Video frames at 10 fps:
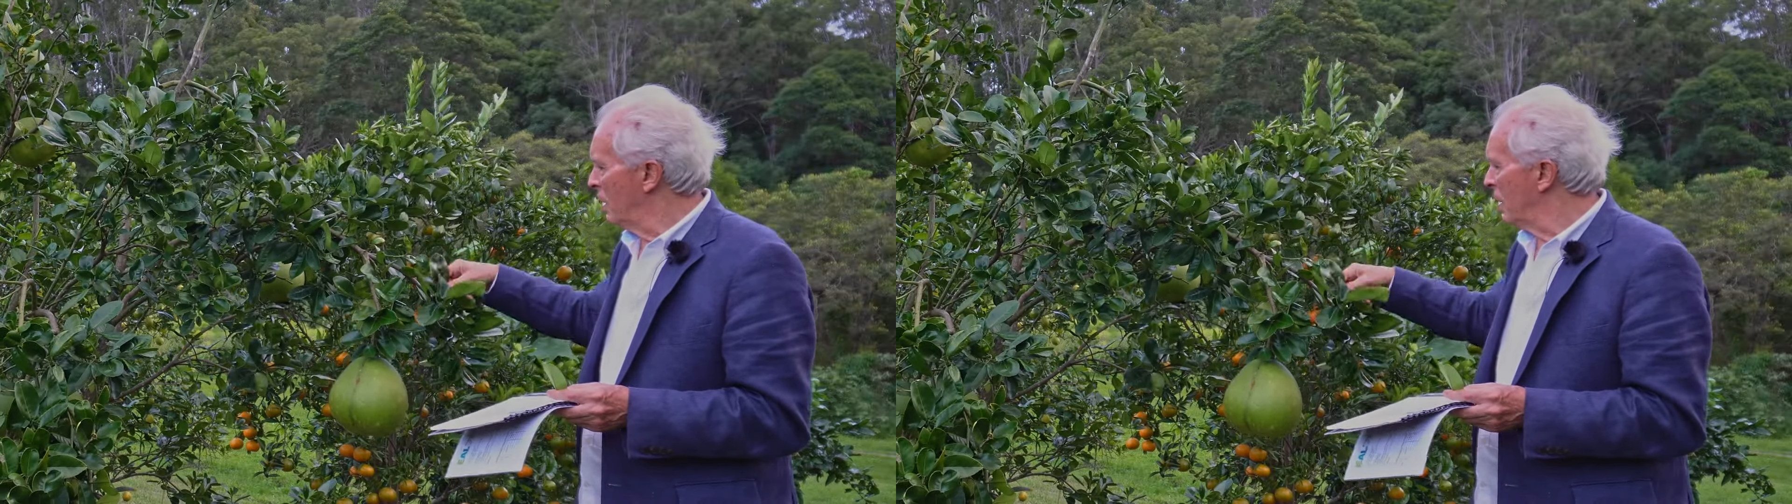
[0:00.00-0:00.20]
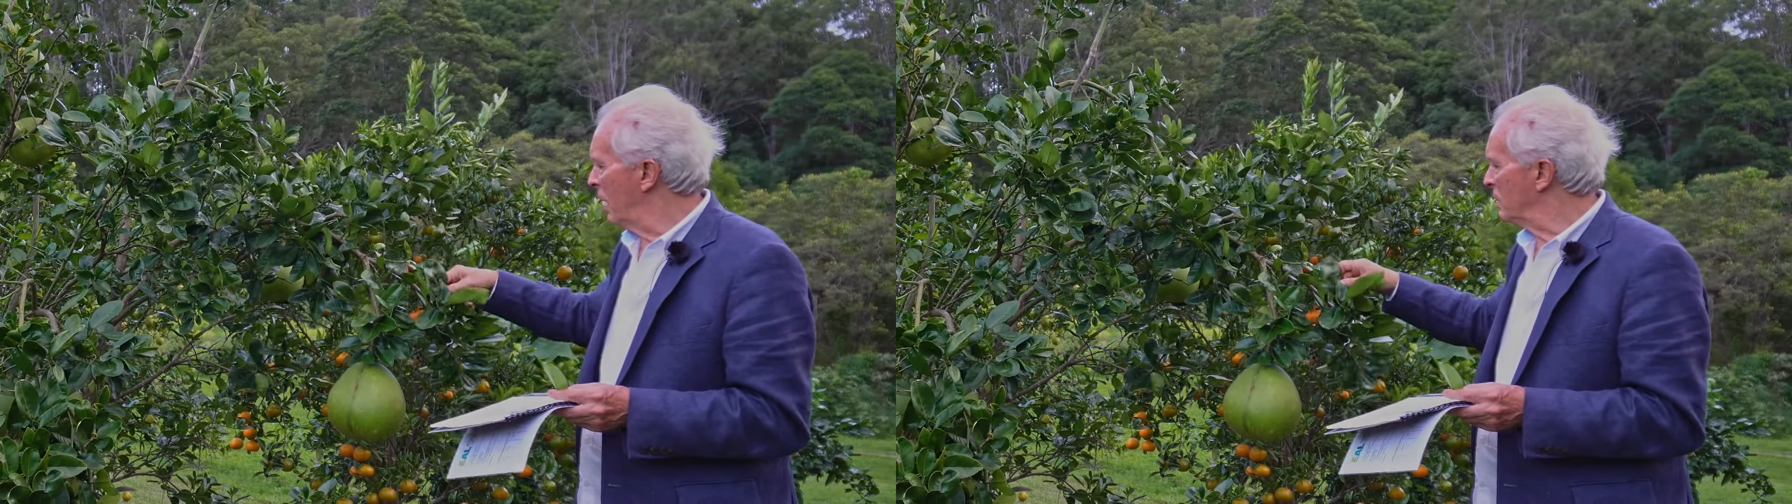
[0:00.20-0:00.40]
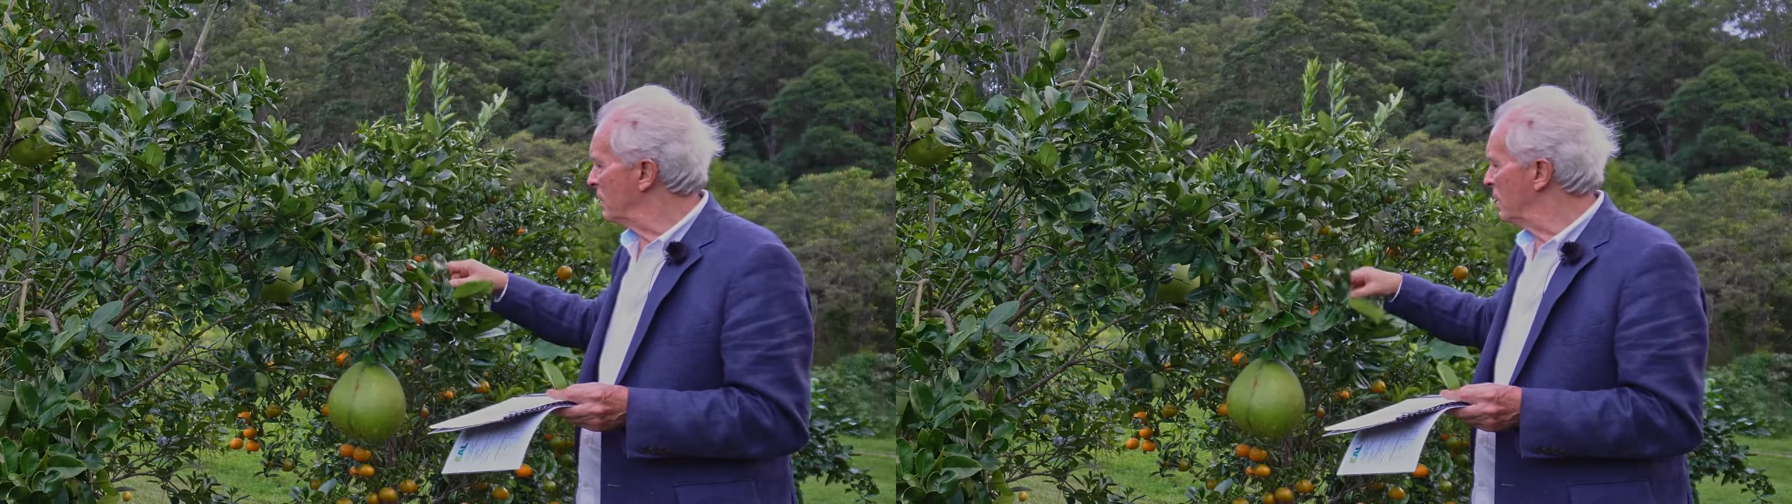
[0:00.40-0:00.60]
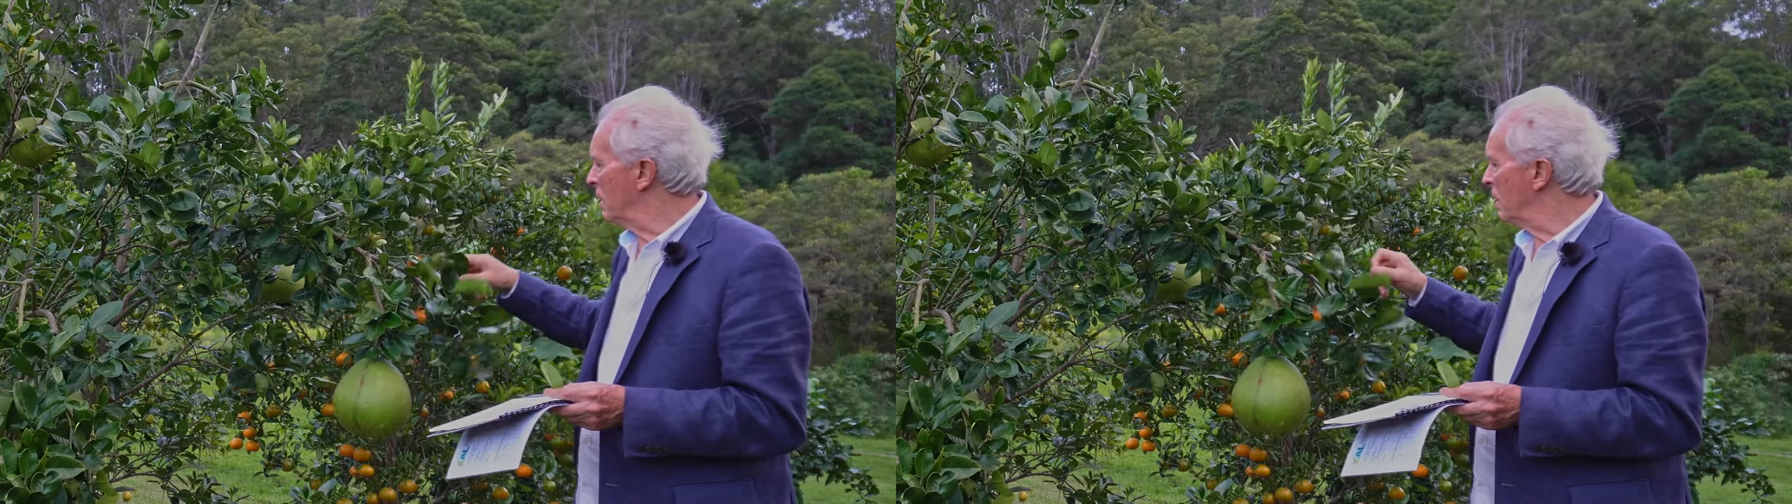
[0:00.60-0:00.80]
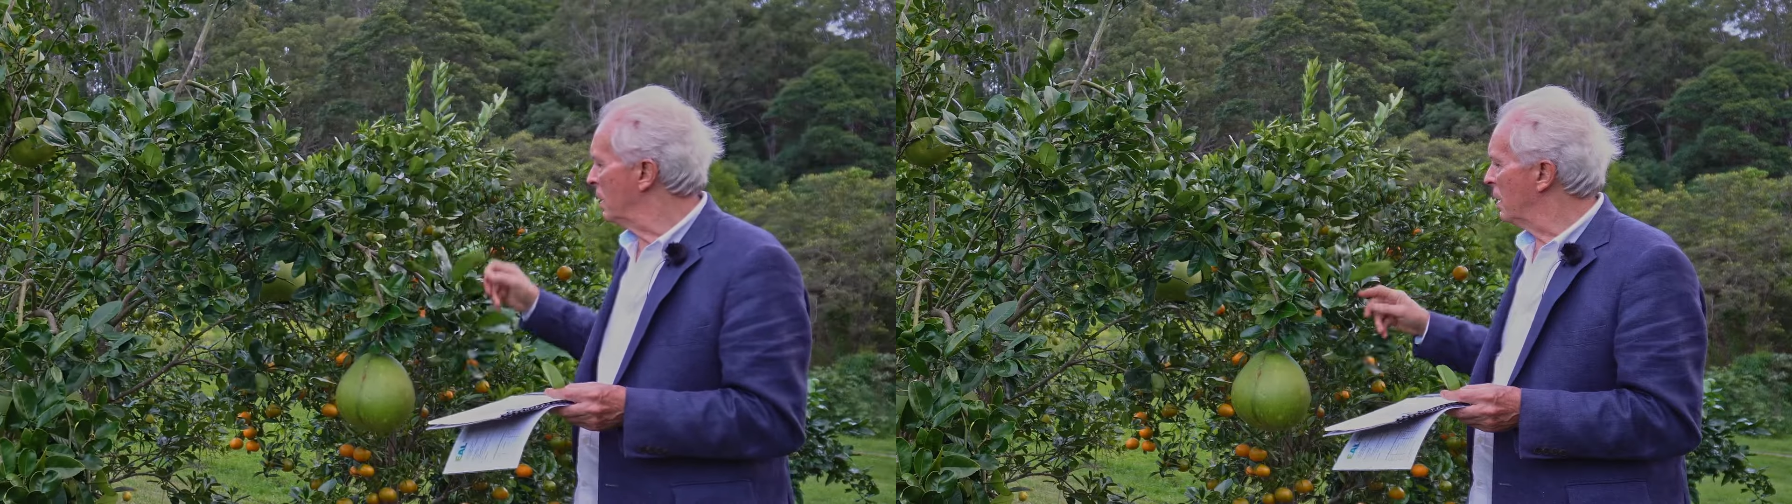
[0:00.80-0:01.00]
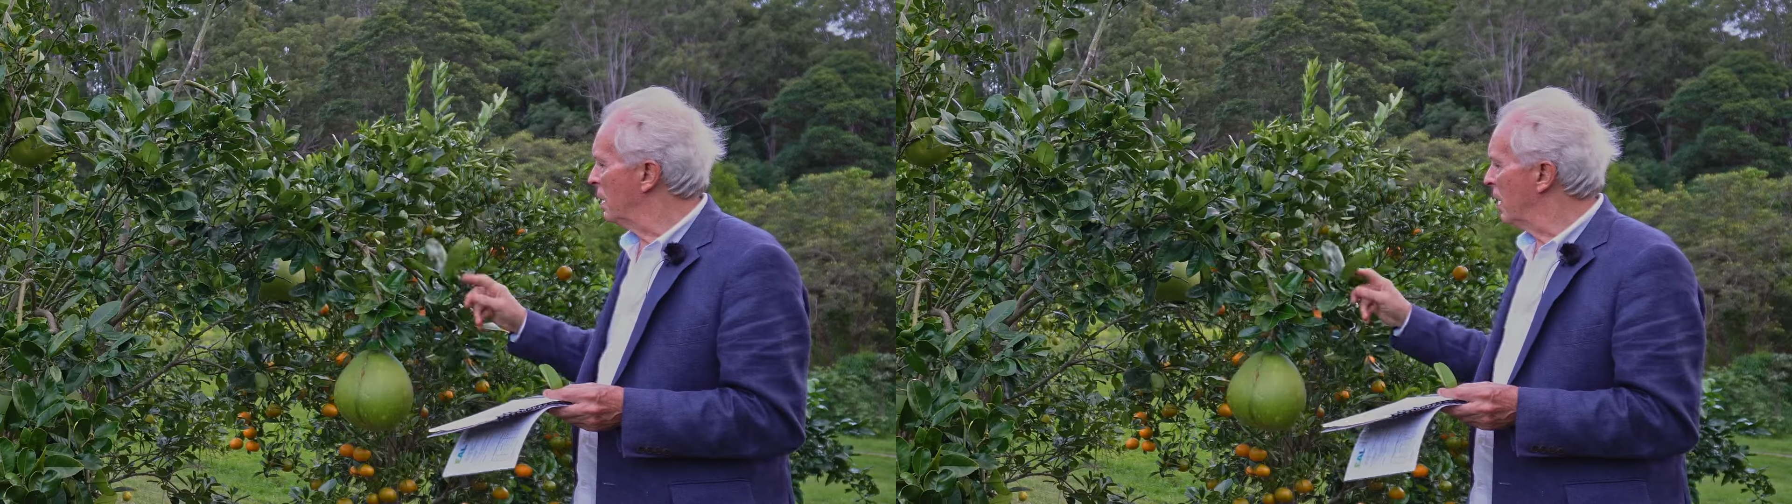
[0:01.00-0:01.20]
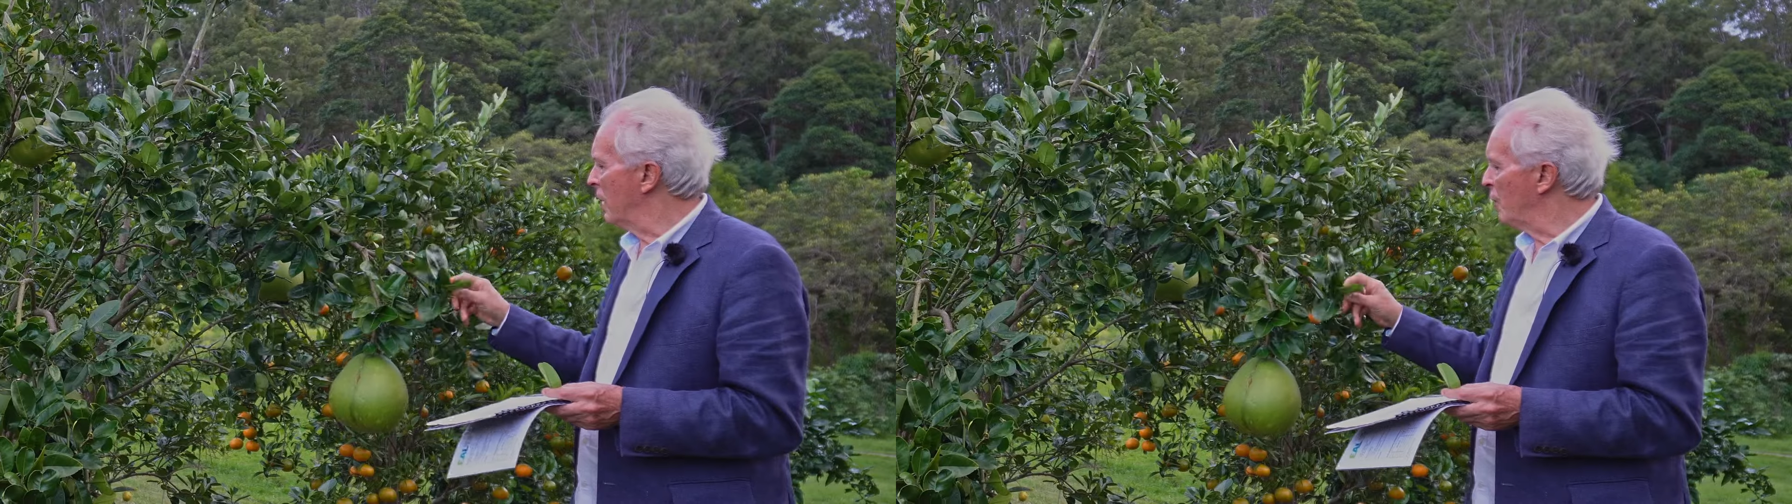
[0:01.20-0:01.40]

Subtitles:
That's the leaf